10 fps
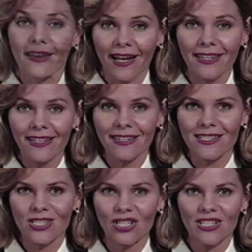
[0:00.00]
I think this
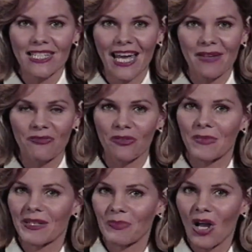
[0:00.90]
is a good time for
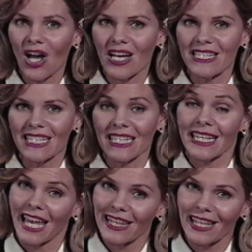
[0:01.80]
me to pause
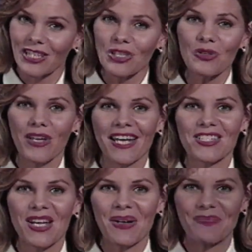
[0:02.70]
and let you
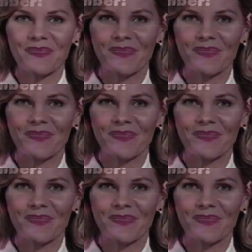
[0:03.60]
catch up.